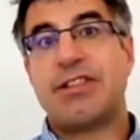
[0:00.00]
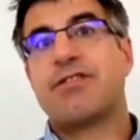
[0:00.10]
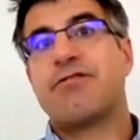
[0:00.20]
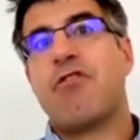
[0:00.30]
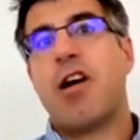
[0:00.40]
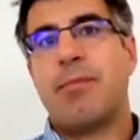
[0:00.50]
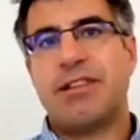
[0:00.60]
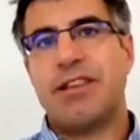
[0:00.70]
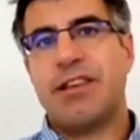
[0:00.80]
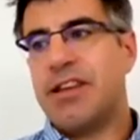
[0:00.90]

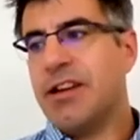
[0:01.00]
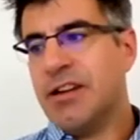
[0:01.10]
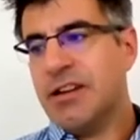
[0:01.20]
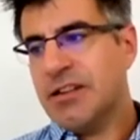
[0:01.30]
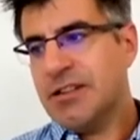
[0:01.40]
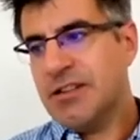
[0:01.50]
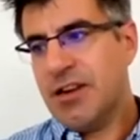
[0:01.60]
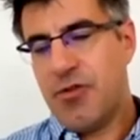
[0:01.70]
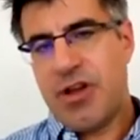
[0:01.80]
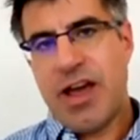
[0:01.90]
described the
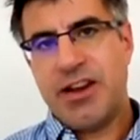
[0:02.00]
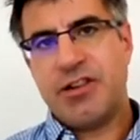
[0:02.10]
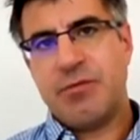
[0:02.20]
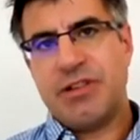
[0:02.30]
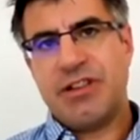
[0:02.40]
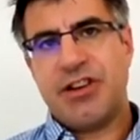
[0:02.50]
location and